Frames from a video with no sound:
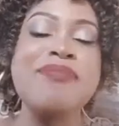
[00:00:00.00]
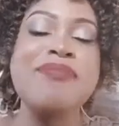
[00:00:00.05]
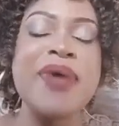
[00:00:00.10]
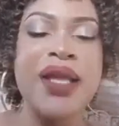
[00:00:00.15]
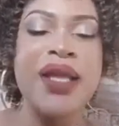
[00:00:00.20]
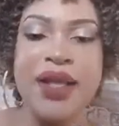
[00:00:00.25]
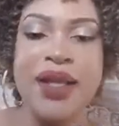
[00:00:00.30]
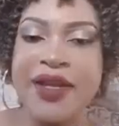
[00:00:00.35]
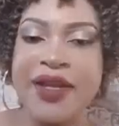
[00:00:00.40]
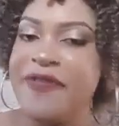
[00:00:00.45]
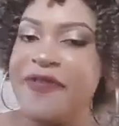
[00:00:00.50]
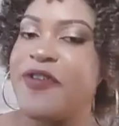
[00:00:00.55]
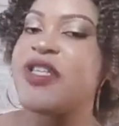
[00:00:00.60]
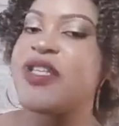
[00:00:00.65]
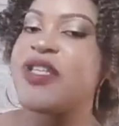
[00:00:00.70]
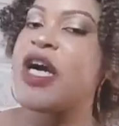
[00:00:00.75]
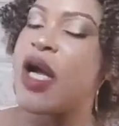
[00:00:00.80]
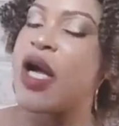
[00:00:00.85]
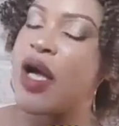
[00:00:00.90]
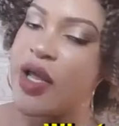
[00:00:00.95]
but
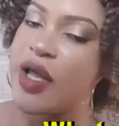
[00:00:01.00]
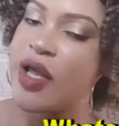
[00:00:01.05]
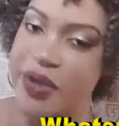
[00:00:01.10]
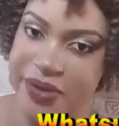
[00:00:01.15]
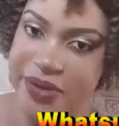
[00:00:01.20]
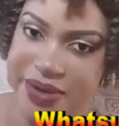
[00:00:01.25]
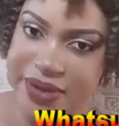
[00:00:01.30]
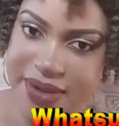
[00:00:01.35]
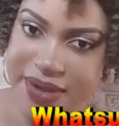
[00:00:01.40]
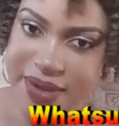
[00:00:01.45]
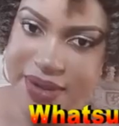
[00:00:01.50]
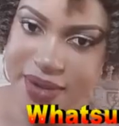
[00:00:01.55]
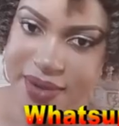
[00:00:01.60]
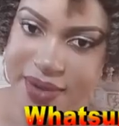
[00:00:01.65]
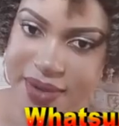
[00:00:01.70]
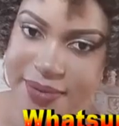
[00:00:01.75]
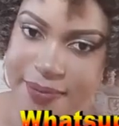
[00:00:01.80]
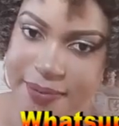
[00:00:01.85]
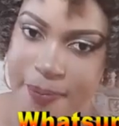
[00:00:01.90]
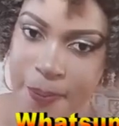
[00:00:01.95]
mainly for dark
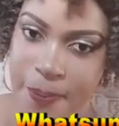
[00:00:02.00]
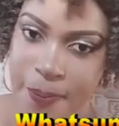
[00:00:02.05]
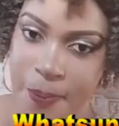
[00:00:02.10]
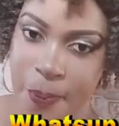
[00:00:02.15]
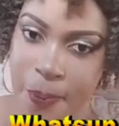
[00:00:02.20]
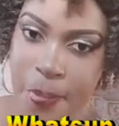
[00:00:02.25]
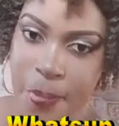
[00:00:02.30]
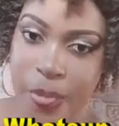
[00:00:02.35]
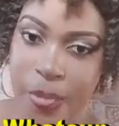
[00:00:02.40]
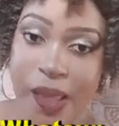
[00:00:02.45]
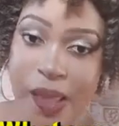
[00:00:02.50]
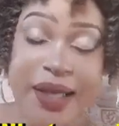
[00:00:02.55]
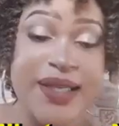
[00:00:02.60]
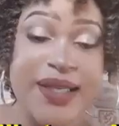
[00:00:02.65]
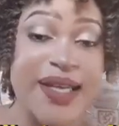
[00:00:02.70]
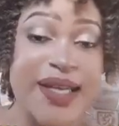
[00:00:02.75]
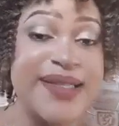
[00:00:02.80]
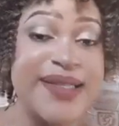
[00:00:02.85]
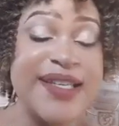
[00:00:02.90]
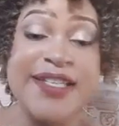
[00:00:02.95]
girls.
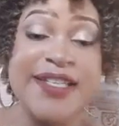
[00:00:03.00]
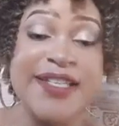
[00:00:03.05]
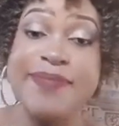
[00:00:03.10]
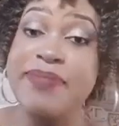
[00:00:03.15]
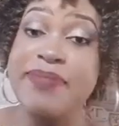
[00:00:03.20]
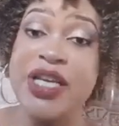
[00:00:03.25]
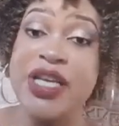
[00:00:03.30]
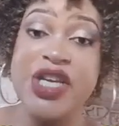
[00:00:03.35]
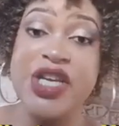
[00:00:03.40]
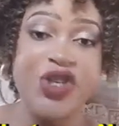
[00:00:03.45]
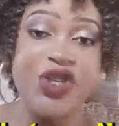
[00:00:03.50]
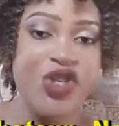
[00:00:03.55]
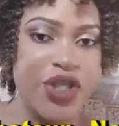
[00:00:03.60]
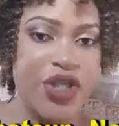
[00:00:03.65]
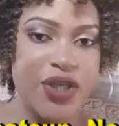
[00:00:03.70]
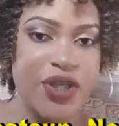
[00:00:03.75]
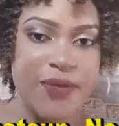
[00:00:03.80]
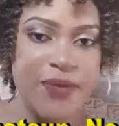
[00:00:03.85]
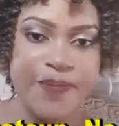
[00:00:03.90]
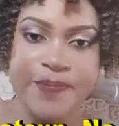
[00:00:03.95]
It doesn't
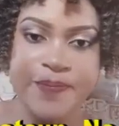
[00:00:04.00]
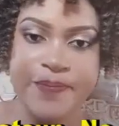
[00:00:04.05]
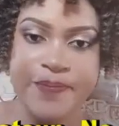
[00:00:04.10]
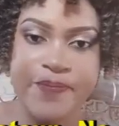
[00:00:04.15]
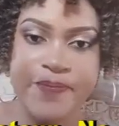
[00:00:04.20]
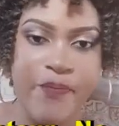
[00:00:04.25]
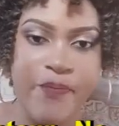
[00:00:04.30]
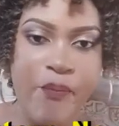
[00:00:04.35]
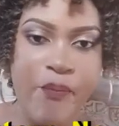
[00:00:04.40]
bleach.